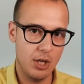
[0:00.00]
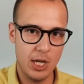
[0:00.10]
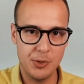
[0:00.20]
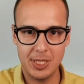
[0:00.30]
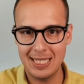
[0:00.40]
how
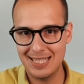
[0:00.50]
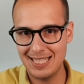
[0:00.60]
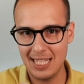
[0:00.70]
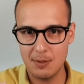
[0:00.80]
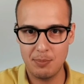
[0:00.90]
they can
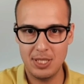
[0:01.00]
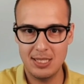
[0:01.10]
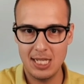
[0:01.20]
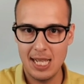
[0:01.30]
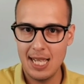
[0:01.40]
set bids,
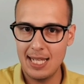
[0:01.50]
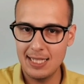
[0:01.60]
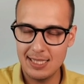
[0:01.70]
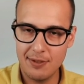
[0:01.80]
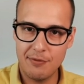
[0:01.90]
and
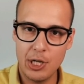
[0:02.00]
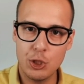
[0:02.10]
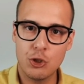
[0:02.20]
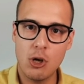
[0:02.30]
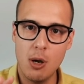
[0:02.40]
it's a very
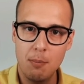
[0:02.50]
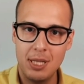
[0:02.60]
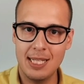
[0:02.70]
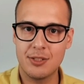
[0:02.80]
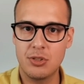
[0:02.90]

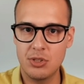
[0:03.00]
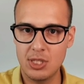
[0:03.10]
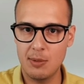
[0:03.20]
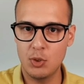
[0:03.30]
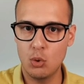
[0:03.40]
complex
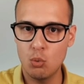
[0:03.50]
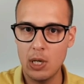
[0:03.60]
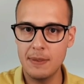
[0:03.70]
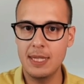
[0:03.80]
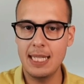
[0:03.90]
system to
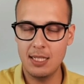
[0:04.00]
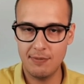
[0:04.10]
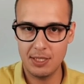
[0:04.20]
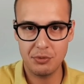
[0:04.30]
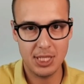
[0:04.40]
run native
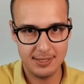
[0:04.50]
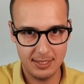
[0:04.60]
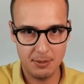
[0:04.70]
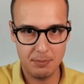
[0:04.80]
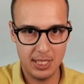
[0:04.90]
advertising
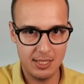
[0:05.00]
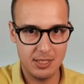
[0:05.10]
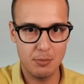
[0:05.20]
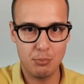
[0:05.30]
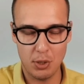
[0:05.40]
campaigns
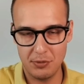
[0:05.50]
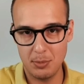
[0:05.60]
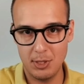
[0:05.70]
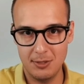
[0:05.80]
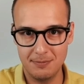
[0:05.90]
profitable.